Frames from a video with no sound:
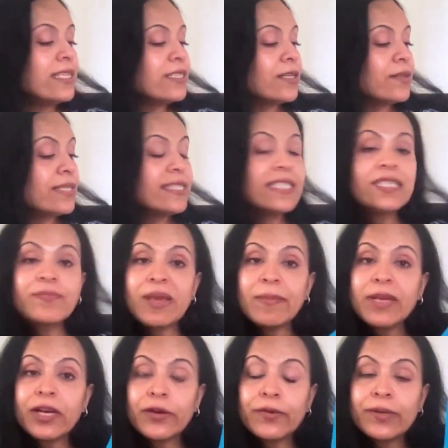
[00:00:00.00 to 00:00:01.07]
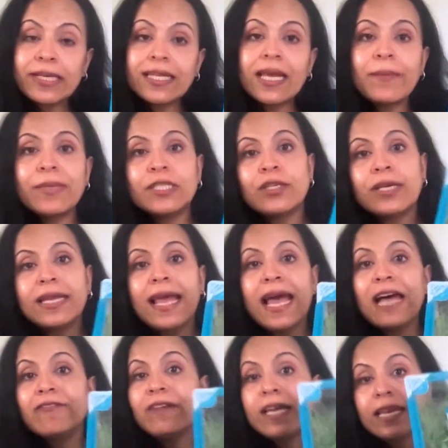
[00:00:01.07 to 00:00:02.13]
So this is baby arugula, but you can
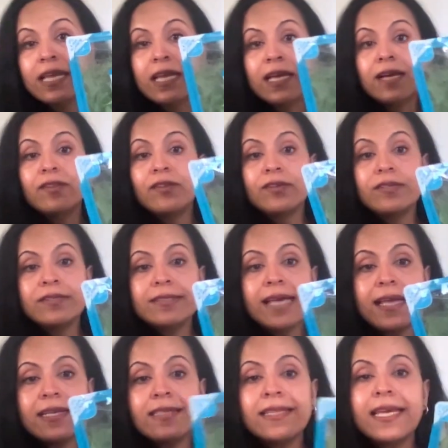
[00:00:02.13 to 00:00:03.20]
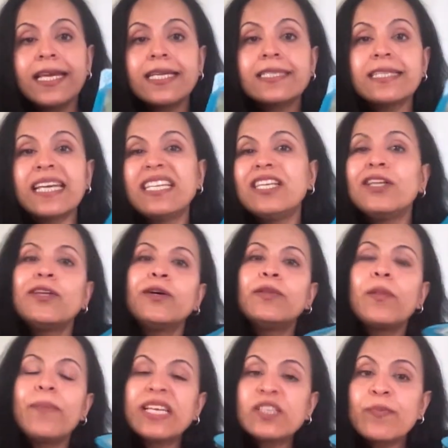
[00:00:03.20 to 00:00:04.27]
have any other salad things. And you know,
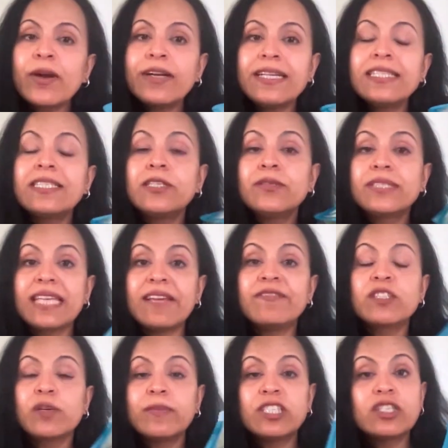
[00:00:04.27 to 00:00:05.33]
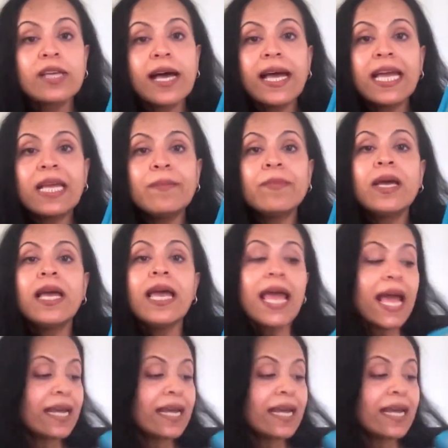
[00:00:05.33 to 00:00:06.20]
the best part is you save so much time.